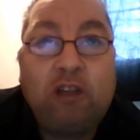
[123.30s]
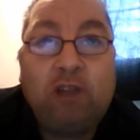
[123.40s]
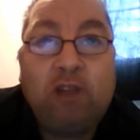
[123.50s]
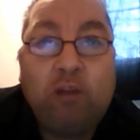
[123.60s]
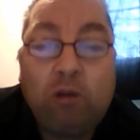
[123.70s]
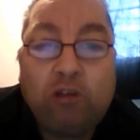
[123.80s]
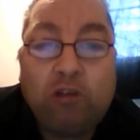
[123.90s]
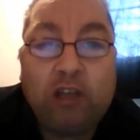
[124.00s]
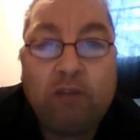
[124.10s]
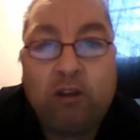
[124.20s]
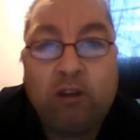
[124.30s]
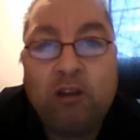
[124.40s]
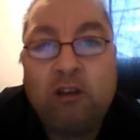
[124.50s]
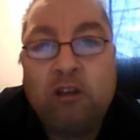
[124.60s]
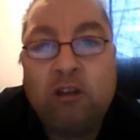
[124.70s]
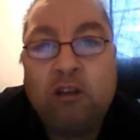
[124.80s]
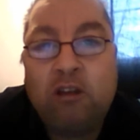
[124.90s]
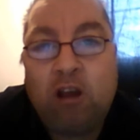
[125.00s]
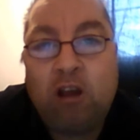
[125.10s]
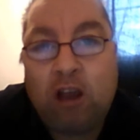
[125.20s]
to go around the world together.
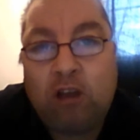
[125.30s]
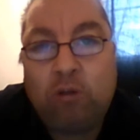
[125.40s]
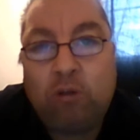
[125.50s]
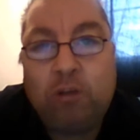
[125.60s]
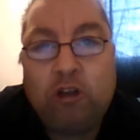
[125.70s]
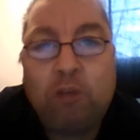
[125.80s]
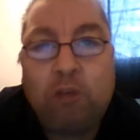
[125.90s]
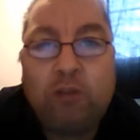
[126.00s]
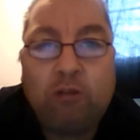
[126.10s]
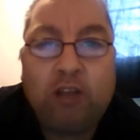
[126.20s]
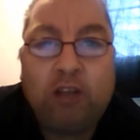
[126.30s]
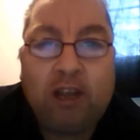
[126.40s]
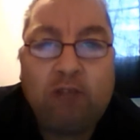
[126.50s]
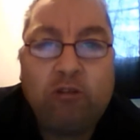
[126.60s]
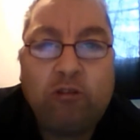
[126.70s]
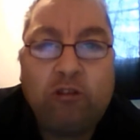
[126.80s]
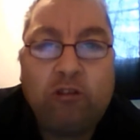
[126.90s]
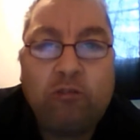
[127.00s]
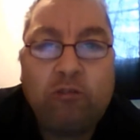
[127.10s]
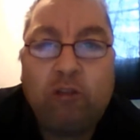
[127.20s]
I quit my job, sold the
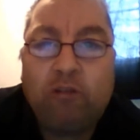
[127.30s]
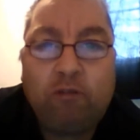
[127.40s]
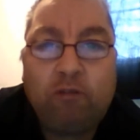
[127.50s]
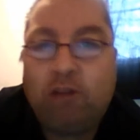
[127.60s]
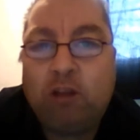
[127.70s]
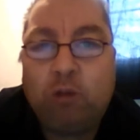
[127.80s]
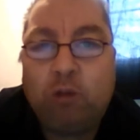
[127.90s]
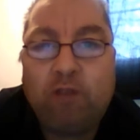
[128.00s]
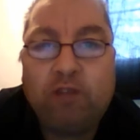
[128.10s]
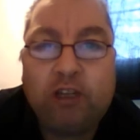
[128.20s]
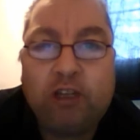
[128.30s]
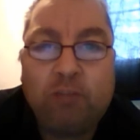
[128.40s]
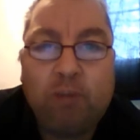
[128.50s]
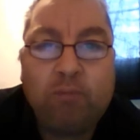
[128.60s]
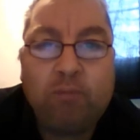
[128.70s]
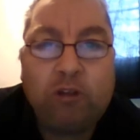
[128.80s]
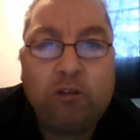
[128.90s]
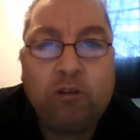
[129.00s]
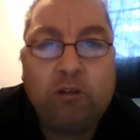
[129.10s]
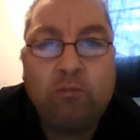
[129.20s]
house. We travelled around the world for 6
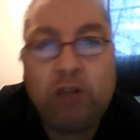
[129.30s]
months.